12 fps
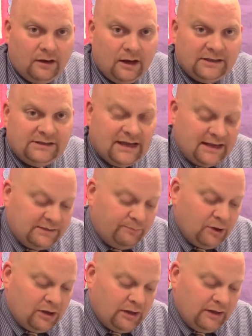a
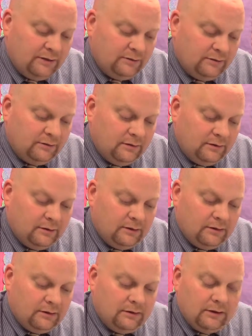test booklet,
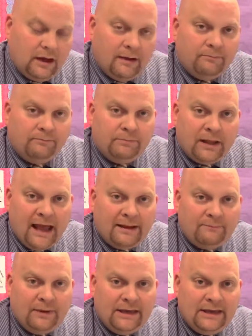a
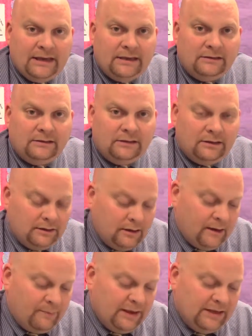black pen,
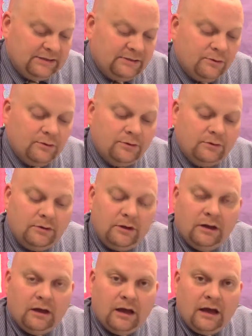a pencil,
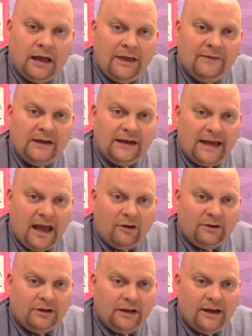and then a
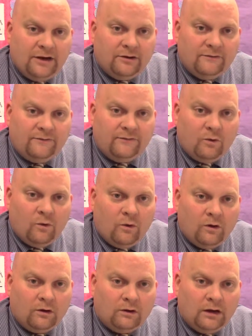calculator
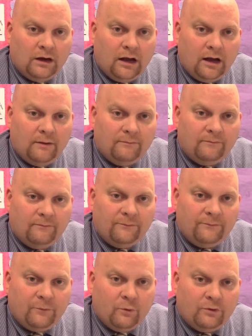for
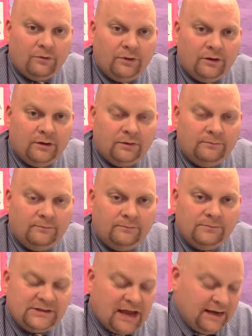the
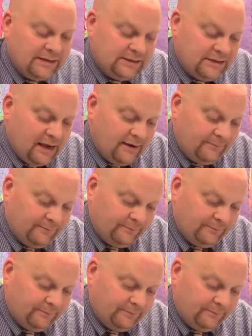science day.